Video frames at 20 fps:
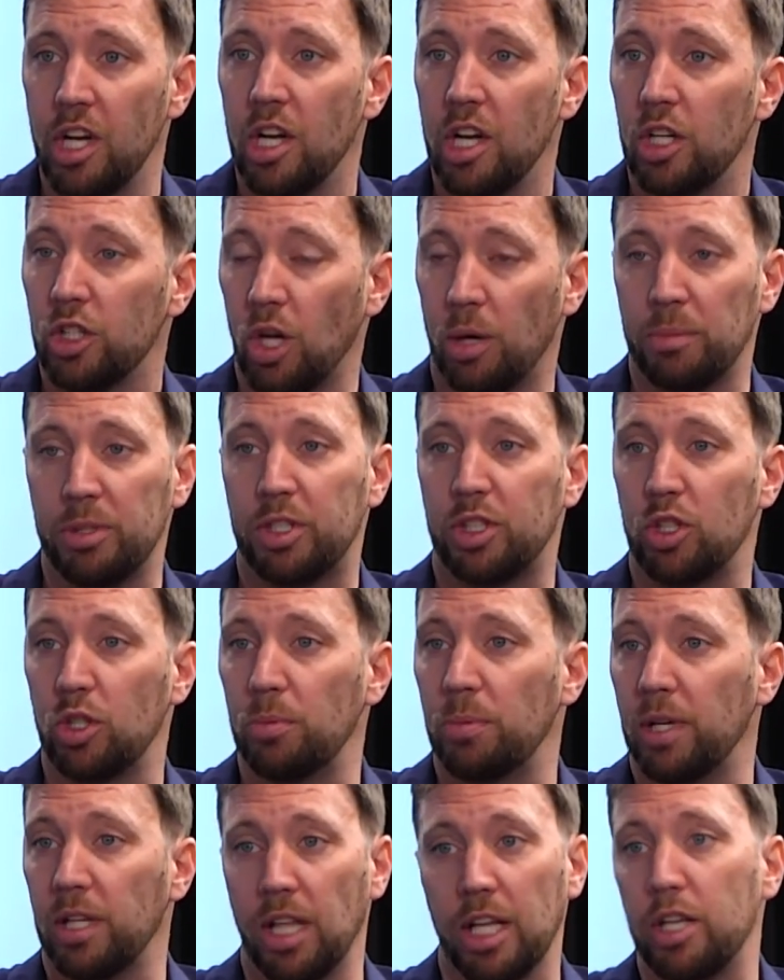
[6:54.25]
So I'm
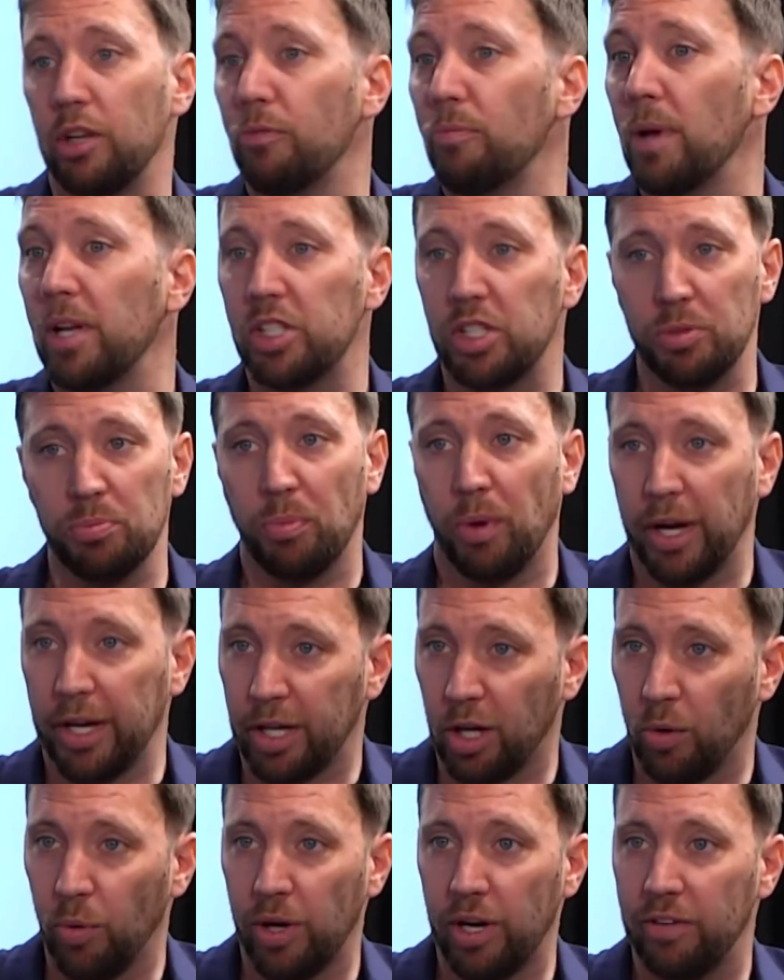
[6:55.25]
assuming, like you've mentioned,
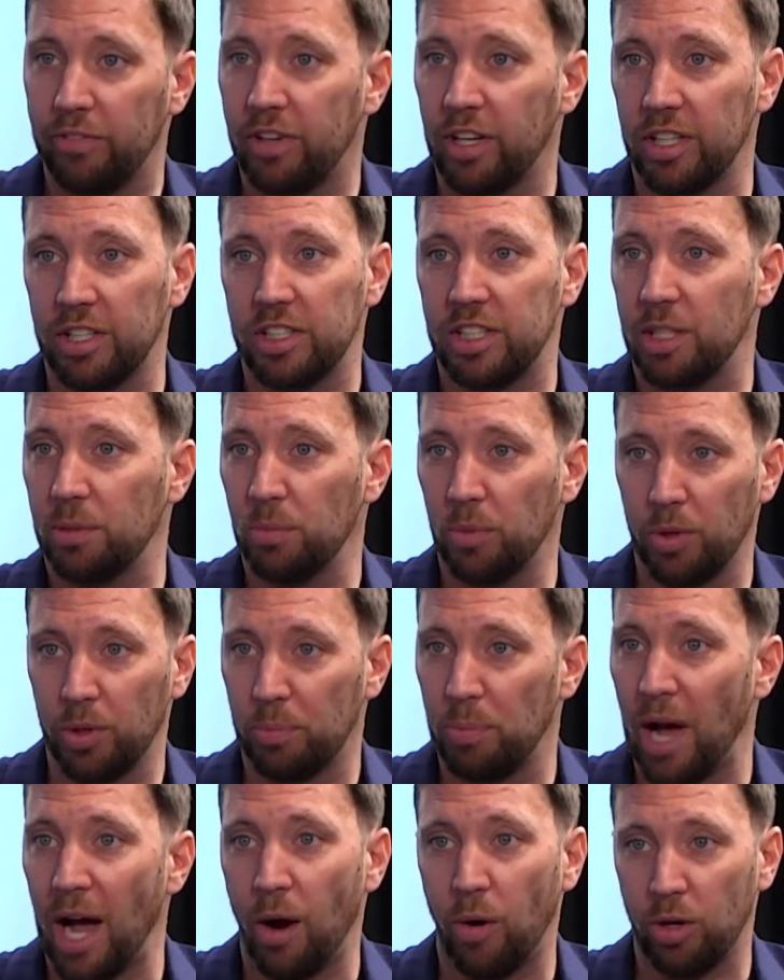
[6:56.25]
microwave, kind of similar
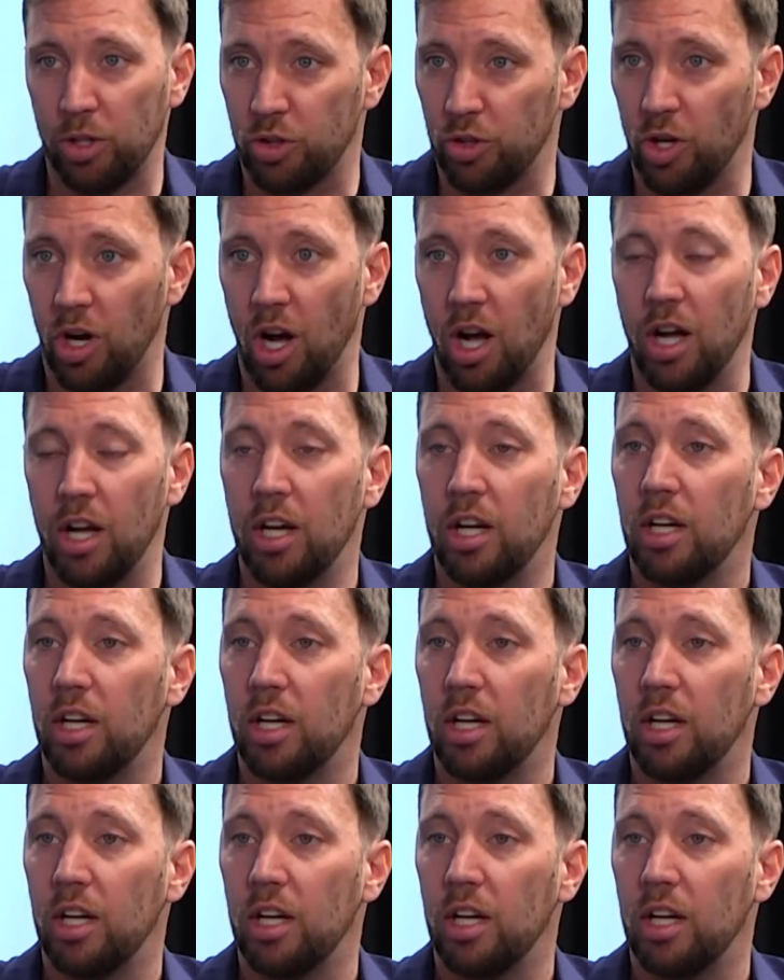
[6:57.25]
power draw.